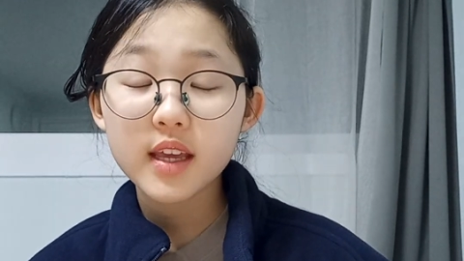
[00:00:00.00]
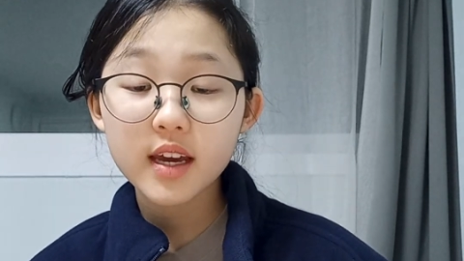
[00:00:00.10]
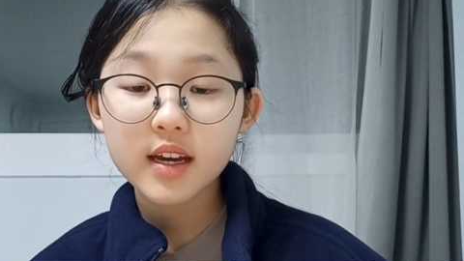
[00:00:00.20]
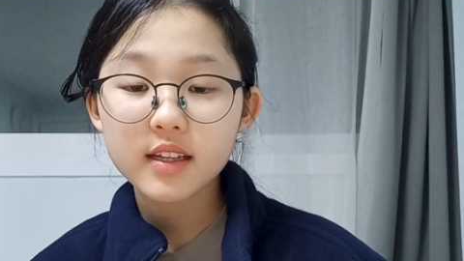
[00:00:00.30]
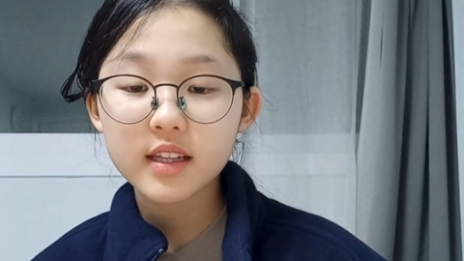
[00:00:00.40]

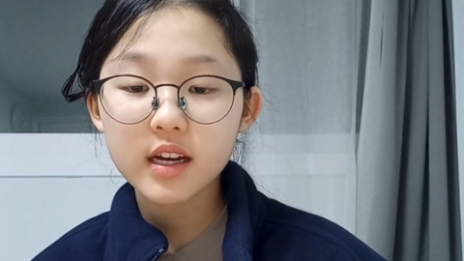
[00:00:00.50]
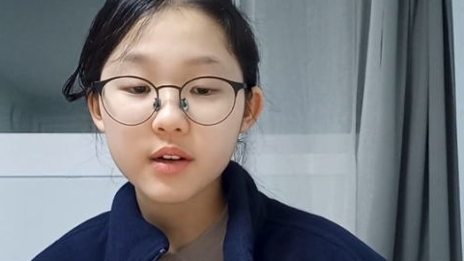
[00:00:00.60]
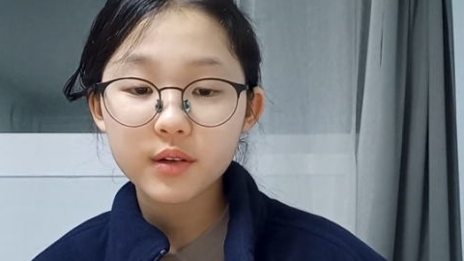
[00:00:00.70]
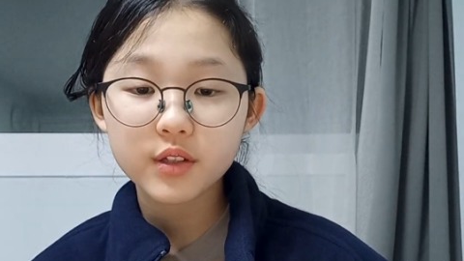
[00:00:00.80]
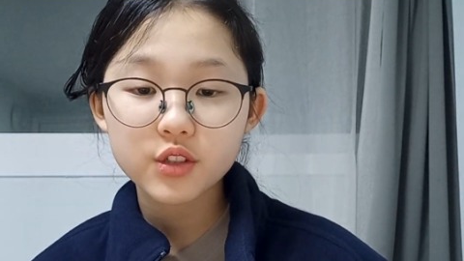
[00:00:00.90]
and I'm
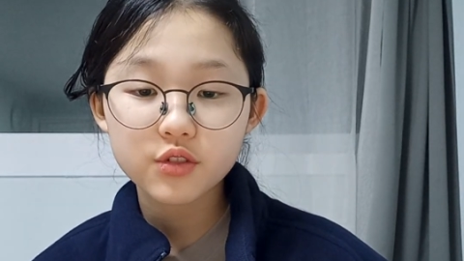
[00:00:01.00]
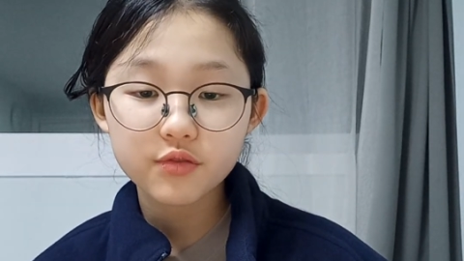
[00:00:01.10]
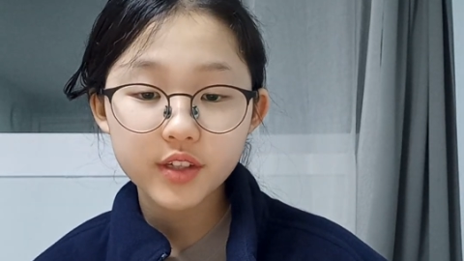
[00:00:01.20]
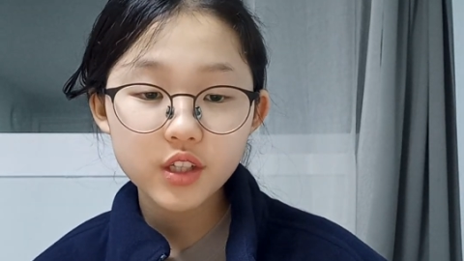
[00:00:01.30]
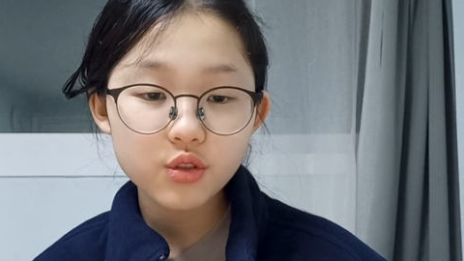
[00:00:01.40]
going to
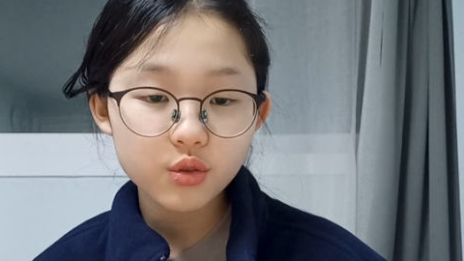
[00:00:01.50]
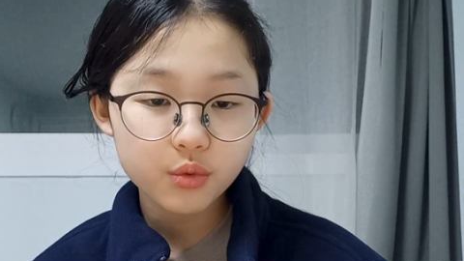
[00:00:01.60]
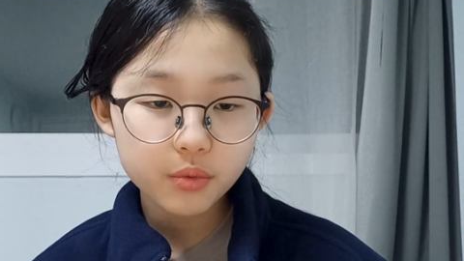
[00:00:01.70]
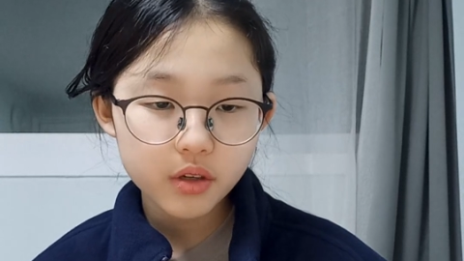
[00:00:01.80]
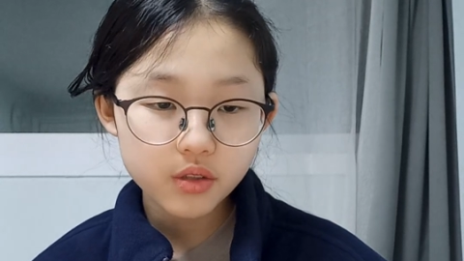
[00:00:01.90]
read
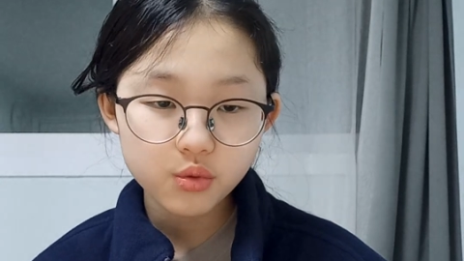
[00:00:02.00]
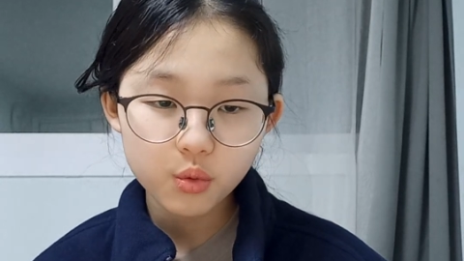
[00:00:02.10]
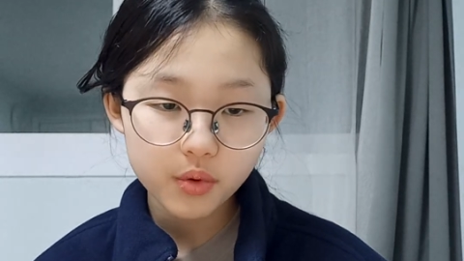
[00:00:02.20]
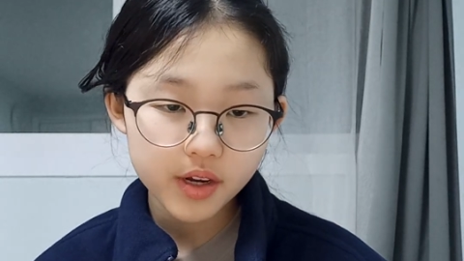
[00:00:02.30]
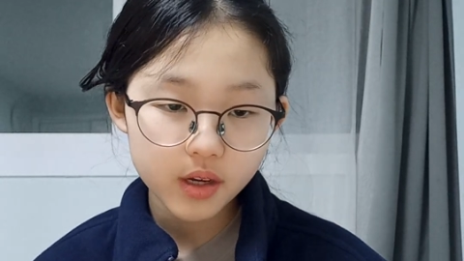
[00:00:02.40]
you a
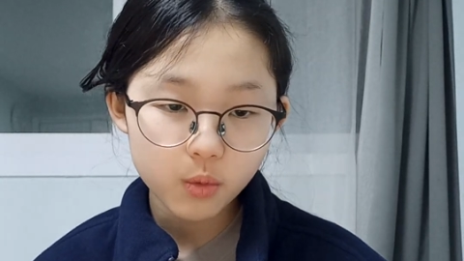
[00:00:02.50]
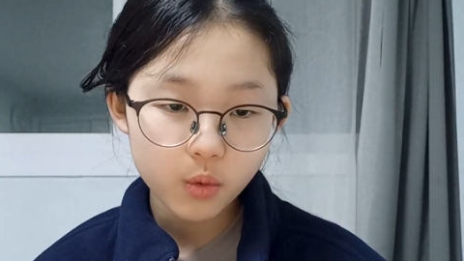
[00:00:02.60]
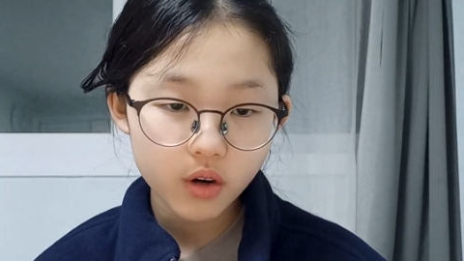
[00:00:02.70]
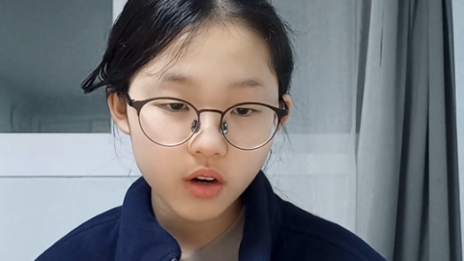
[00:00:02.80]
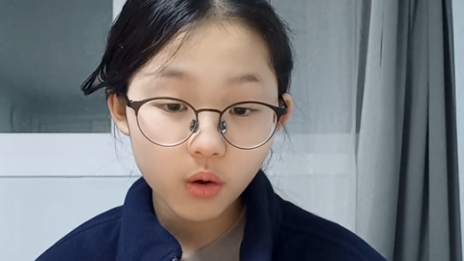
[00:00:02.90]
story
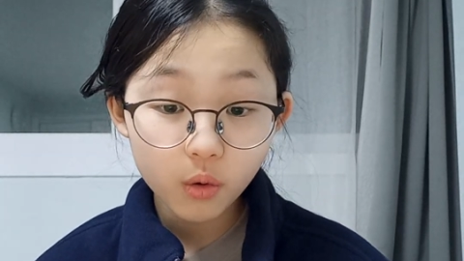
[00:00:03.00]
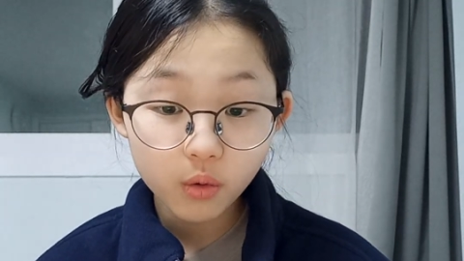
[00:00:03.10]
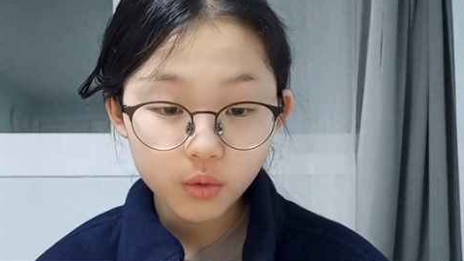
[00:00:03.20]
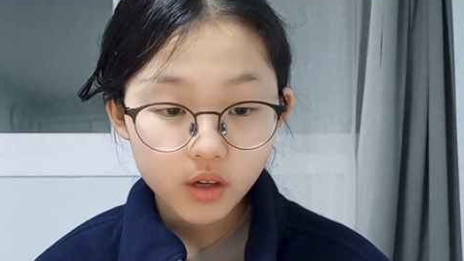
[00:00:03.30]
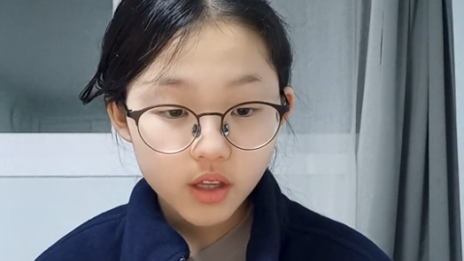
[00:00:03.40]
called
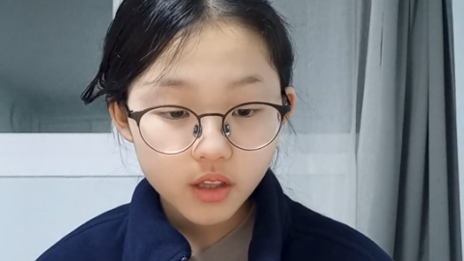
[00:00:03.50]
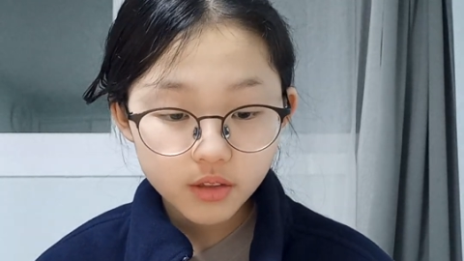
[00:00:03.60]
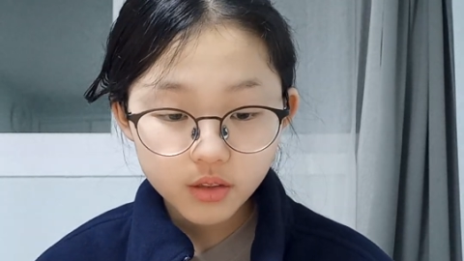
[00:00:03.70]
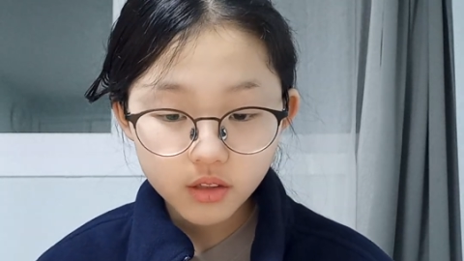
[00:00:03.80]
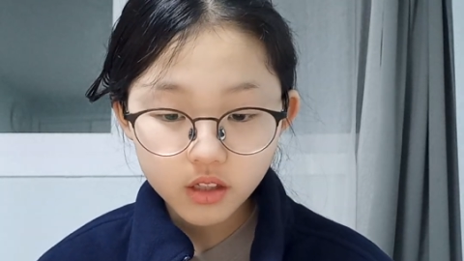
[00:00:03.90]
Oh,
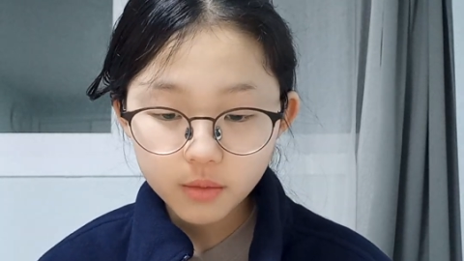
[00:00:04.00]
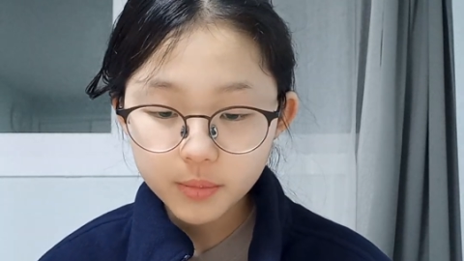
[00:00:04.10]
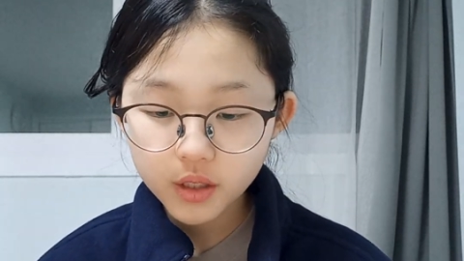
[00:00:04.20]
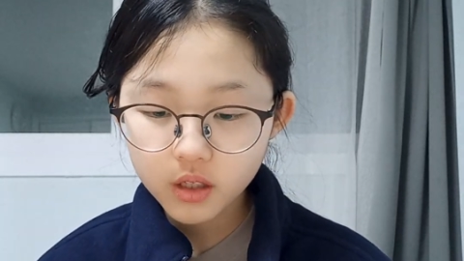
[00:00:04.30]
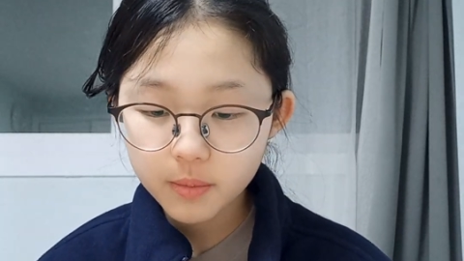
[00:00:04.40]
there's another
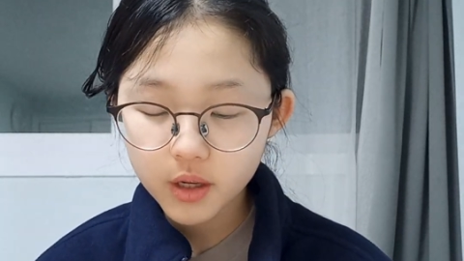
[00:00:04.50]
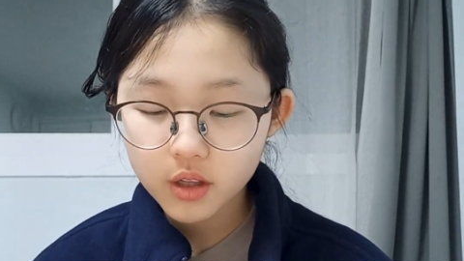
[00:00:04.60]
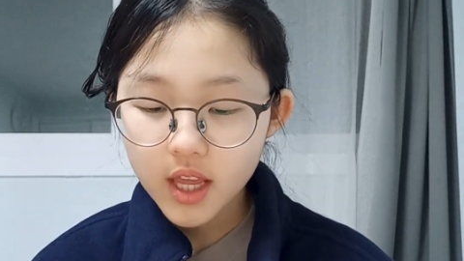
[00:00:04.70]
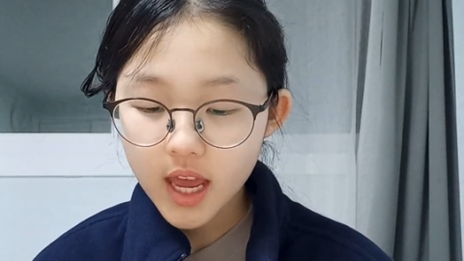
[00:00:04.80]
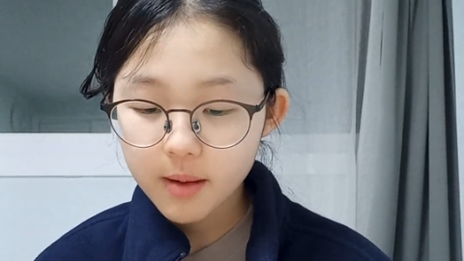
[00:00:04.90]
book
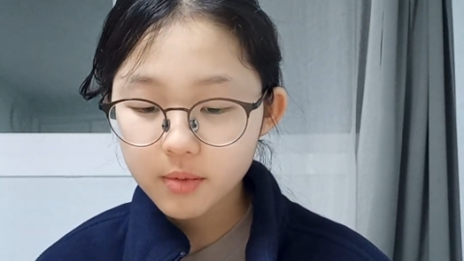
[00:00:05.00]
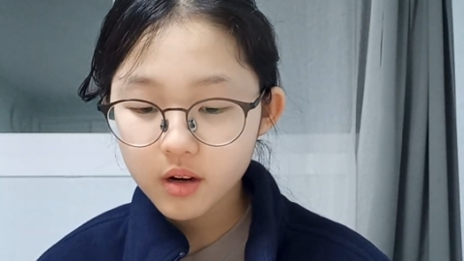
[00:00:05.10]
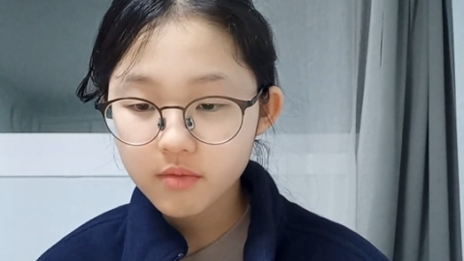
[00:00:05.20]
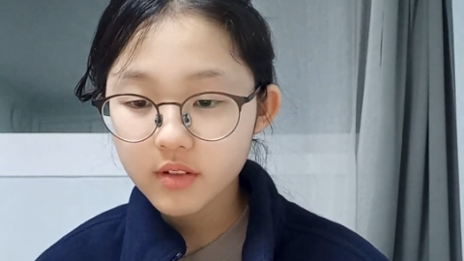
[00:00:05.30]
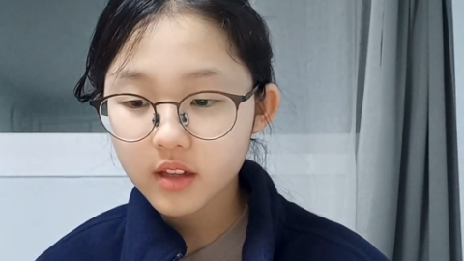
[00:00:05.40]
about
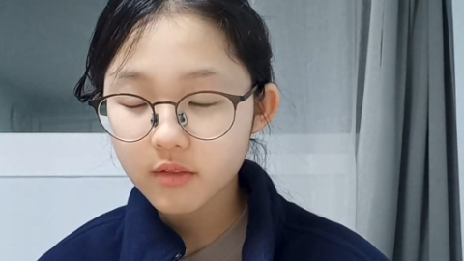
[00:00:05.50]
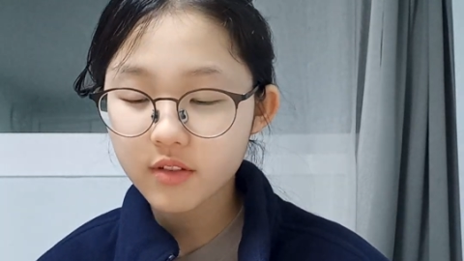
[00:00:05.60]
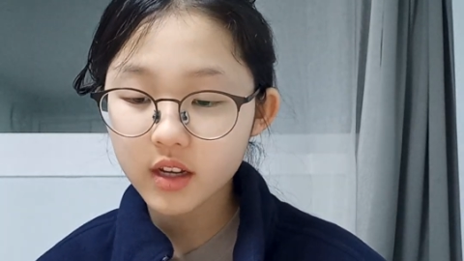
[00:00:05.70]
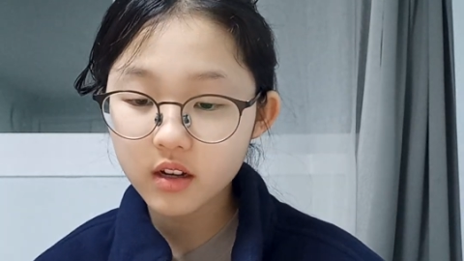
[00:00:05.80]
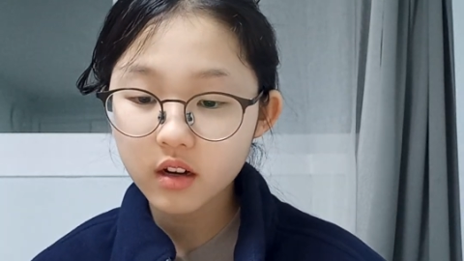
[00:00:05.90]
Abraham
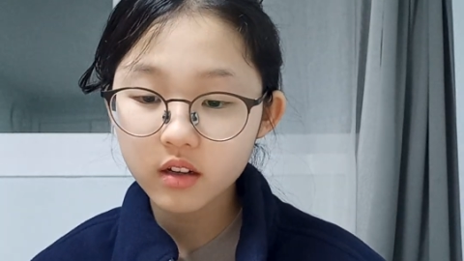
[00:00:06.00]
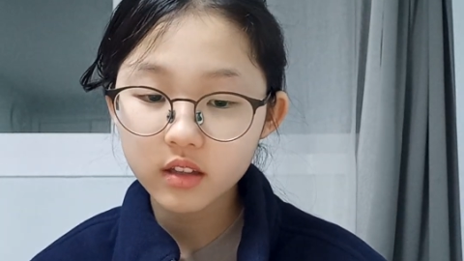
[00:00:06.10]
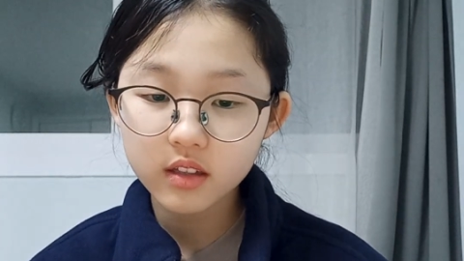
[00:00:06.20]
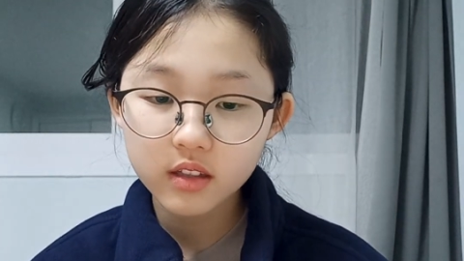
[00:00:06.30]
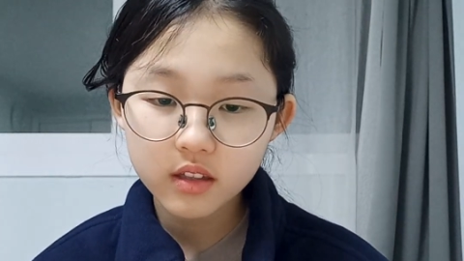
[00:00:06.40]

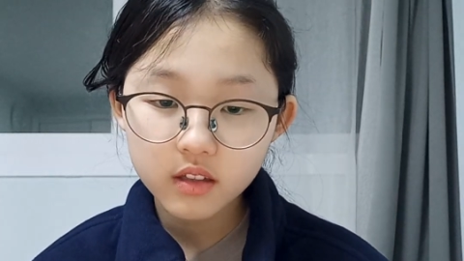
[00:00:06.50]
Lincoln.